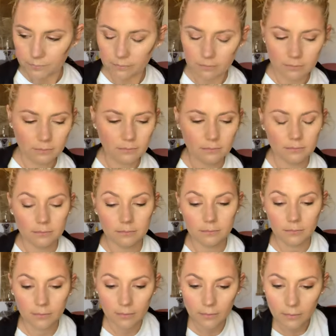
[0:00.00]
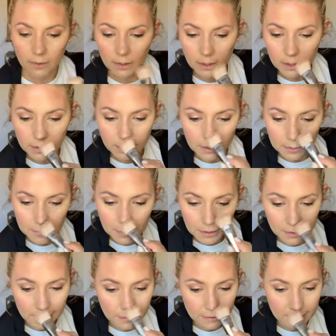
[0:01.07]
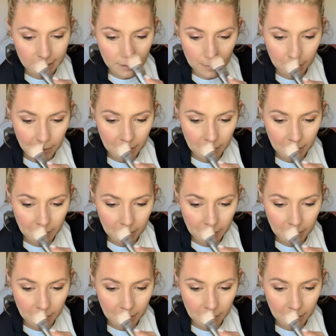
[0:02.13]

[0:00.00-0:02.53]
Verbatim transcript: And then I'm gonna get the tip.